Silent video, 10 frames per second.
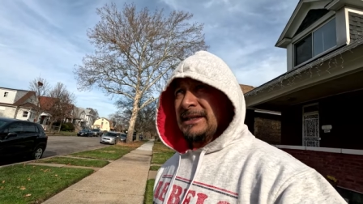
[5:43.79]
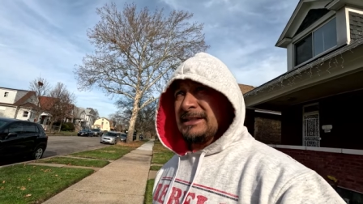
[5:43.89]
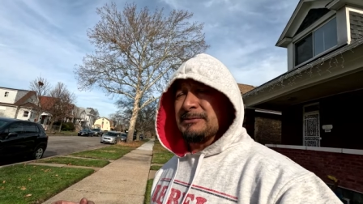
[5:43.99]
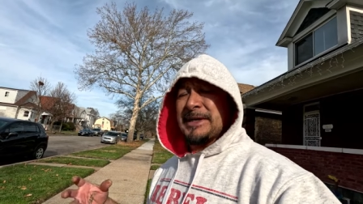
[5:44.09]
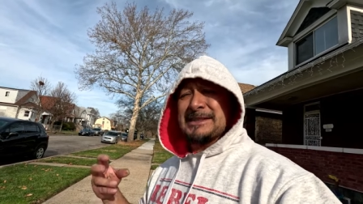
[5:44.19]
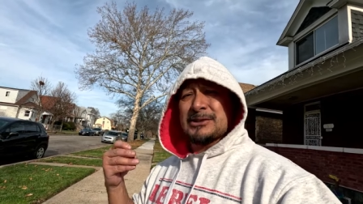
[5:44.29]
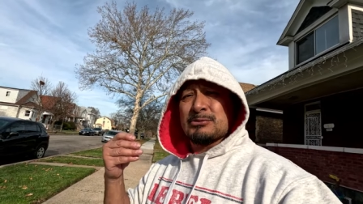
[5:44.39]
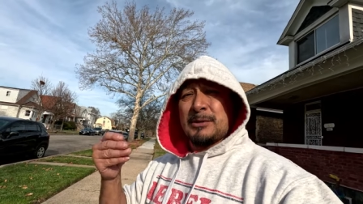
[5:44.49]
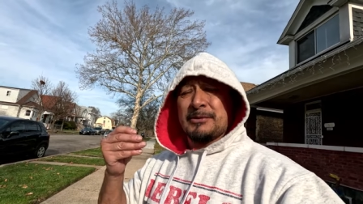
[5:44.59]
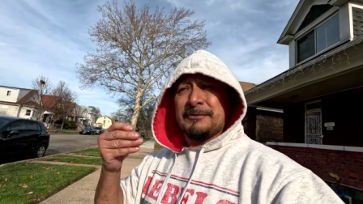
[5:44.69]
is makes a
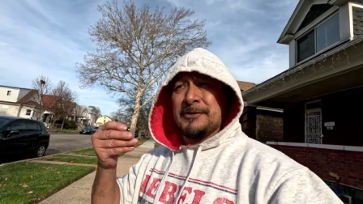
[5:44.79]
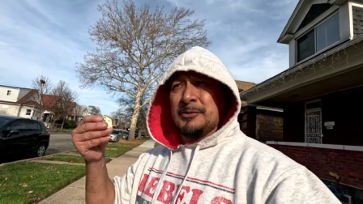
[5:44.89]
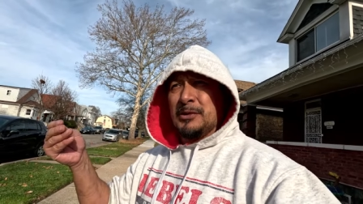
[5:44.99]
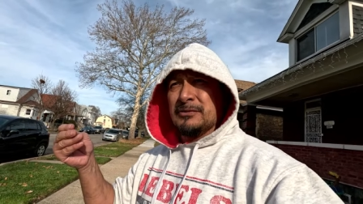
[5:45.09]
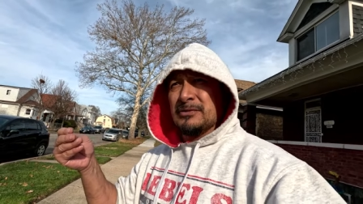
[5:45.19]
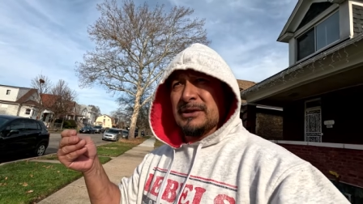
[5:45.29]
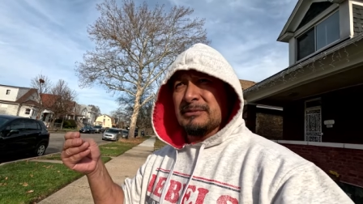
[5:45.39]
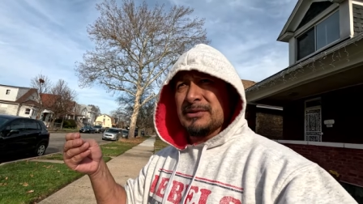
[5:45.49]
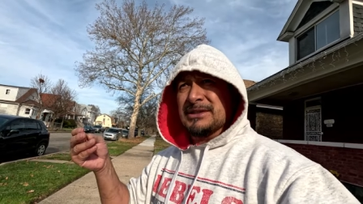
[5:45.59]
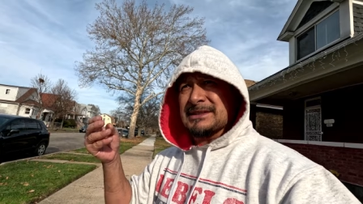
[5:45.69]
rubber film over
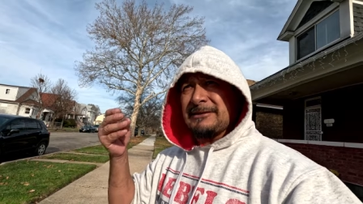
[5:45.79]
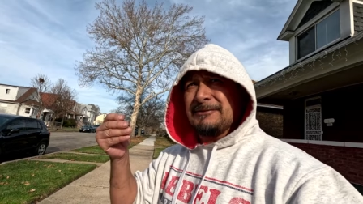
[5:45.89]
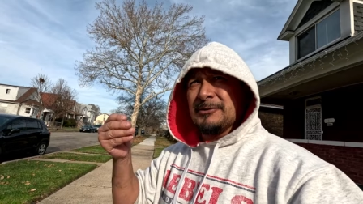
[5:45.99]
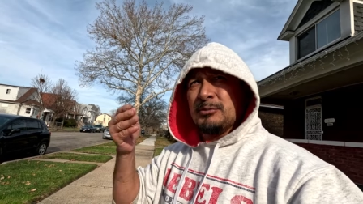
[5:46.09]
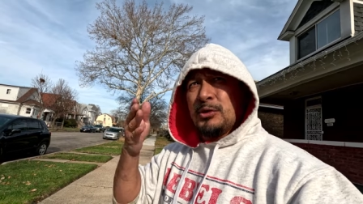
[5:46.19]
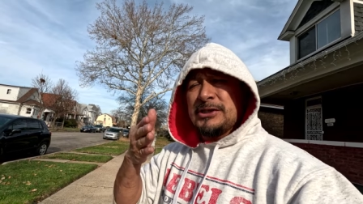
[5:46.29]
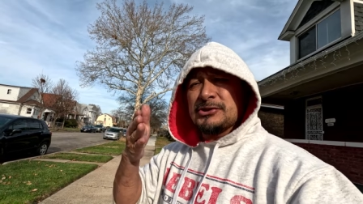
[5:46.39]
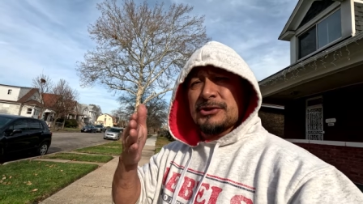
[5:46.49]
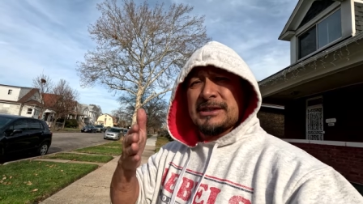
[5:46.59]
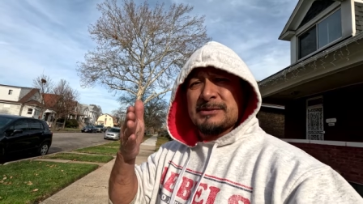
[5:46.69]
it because i feel
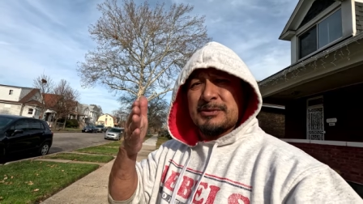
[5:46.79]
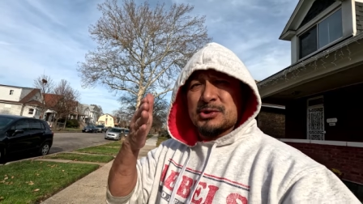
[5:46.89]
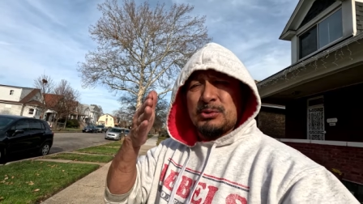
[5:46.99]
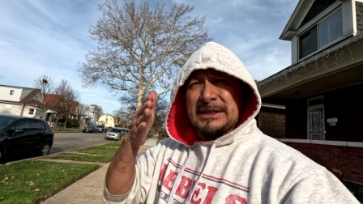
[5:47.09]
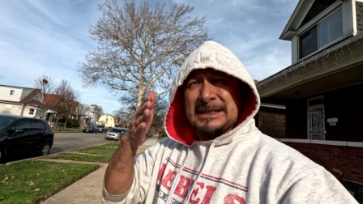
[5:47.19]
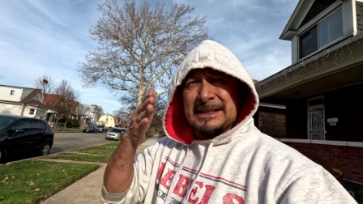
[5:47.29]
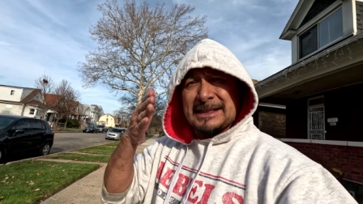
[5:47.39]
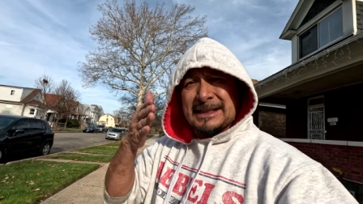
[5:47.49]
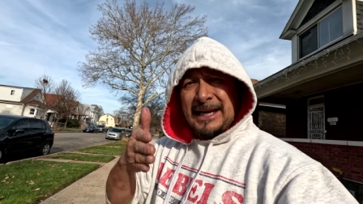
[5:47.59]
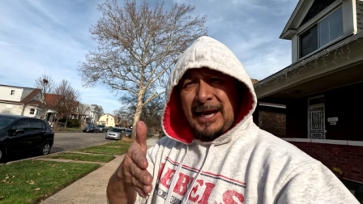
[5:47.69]
moisture gets between
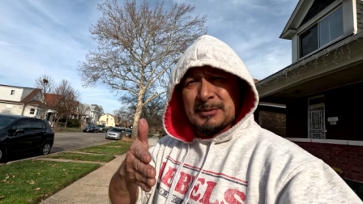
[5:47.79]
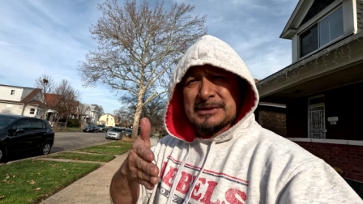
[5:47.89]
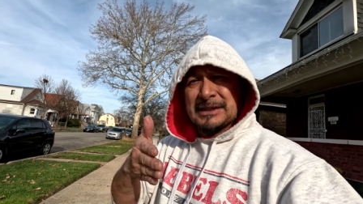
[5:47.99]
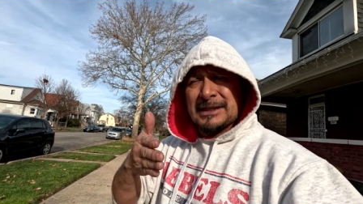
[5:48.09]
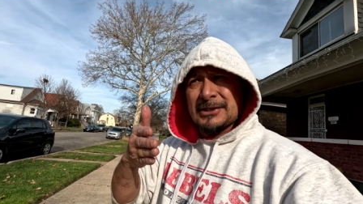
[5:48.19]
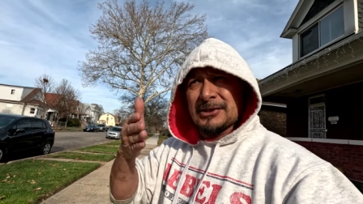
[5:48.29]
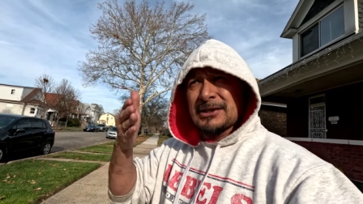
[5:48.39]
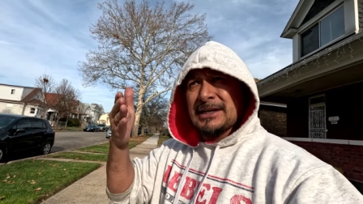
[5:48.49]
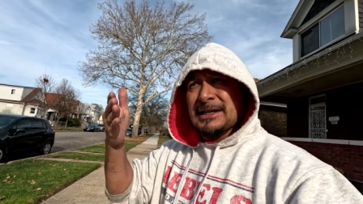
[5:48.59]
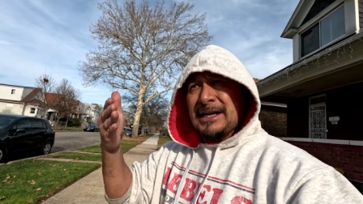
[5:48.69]
the
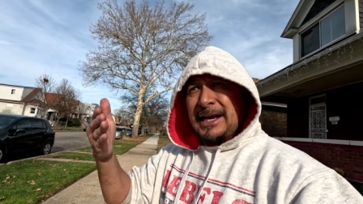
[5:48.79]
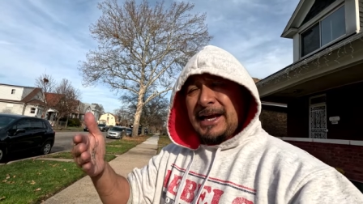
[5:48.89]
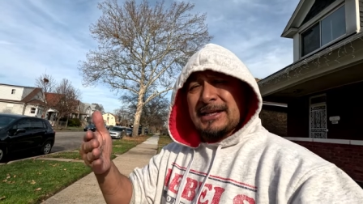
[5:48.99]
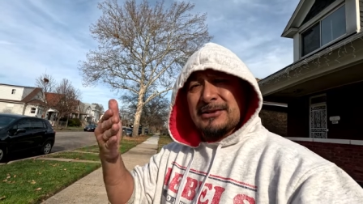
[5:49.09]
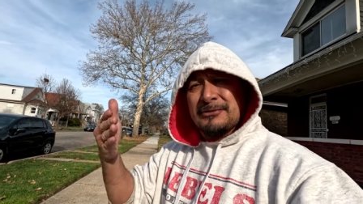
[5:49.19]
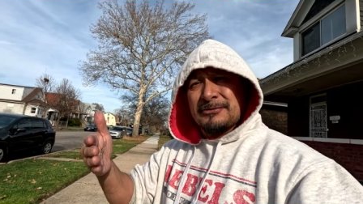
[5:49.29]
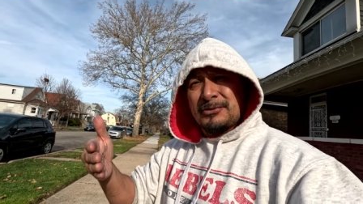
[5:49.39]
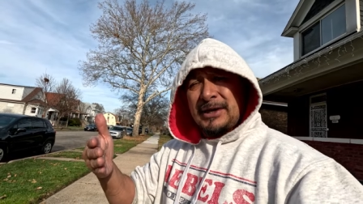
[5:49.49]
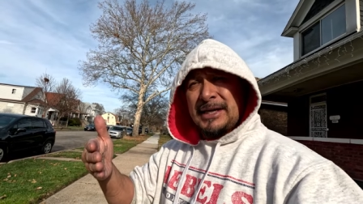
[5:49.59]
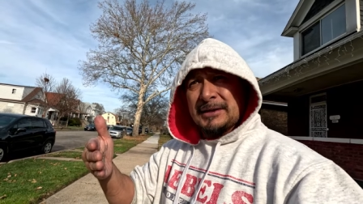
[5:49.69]
encapsulator and the
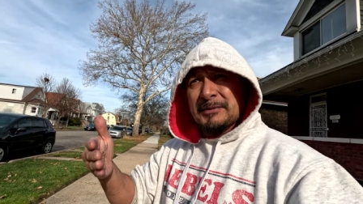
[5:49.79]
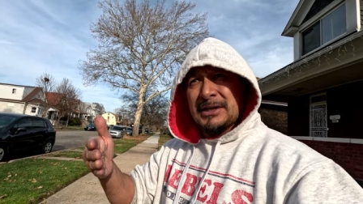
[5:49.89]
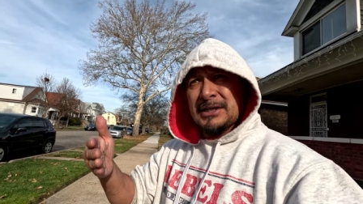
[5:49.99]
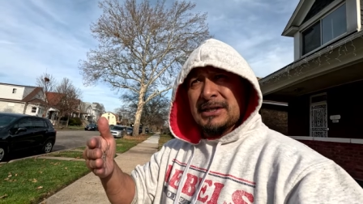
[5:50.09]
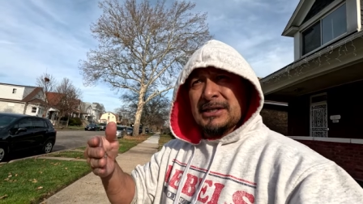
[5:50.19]
frame